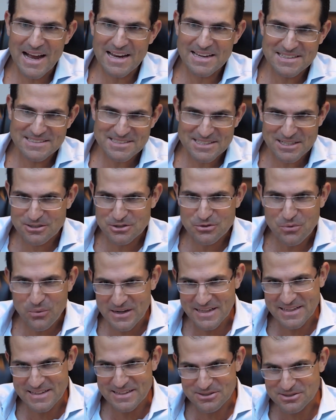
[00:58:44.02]
consider
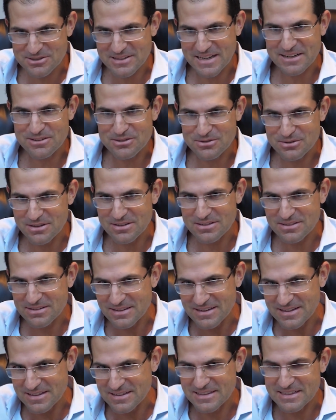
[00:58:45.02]
20 years like
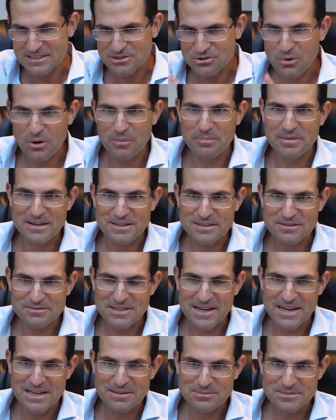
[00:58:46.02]
a short period of
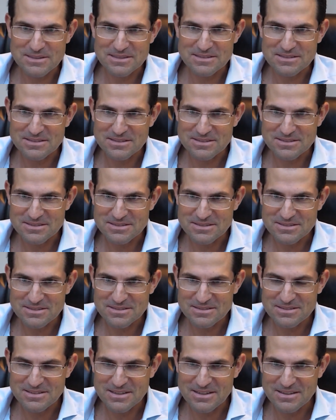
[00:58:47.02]
time.
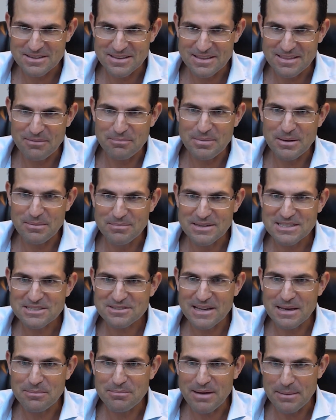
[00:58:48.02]
They've been
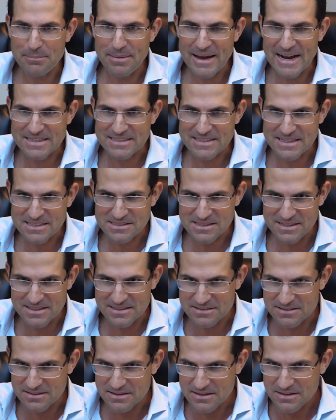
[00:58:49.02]
misled by back
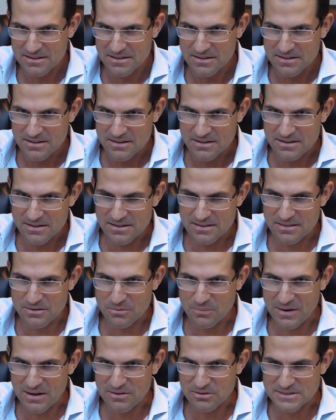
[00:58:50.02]
testing in the
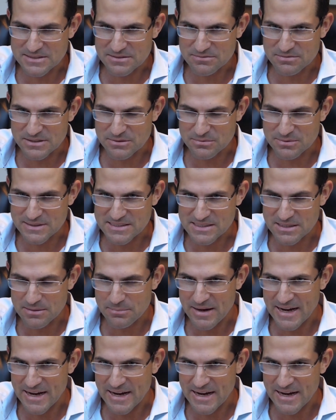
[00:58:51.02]
relatively recent